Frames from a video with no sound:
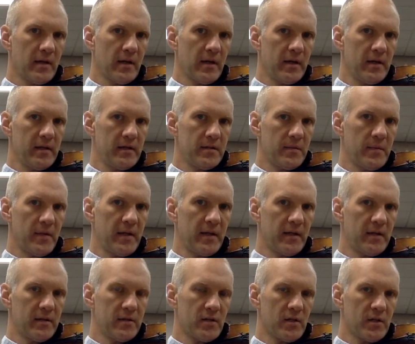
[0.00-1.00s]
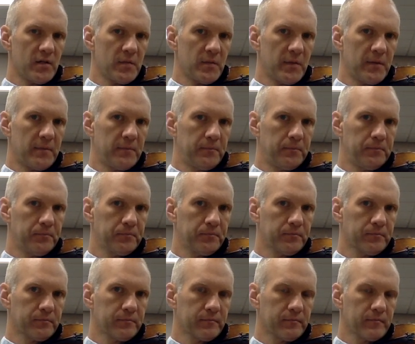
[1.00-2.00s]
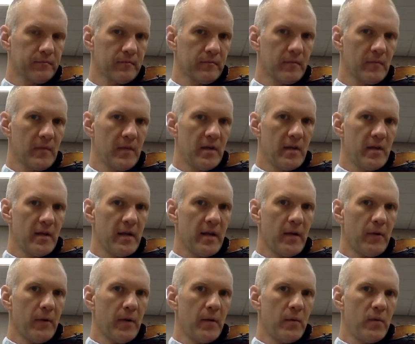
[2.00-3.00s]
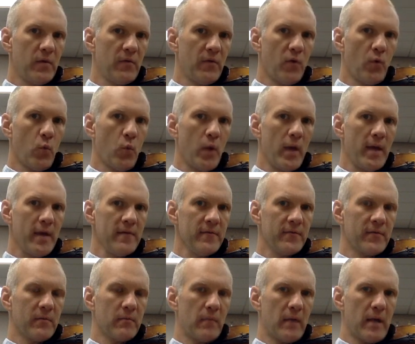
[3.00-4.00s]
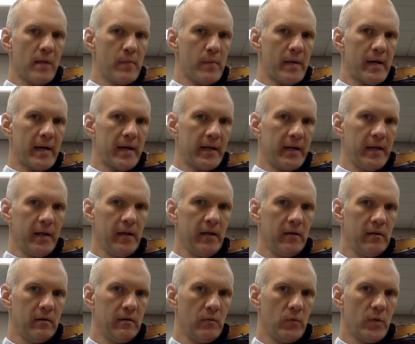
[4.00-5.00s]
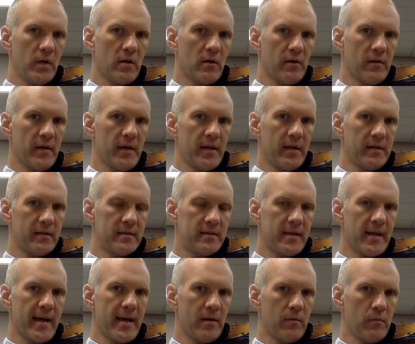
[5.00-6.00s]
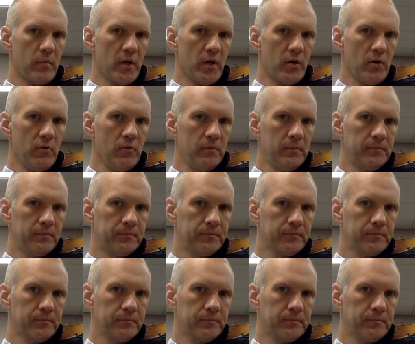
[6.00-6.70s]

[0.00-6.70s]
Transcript: I need to make an adjustment. Now when I move away from my body, we call that a down bow.